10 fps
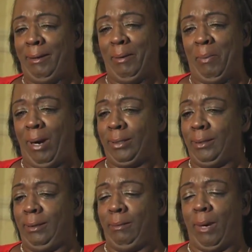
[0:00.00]
the
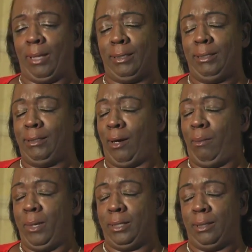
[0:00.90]
person you're about to show
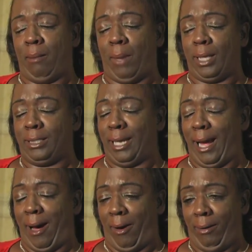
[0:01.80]
me is not my
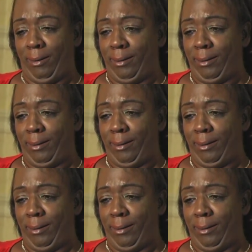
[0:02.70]
child.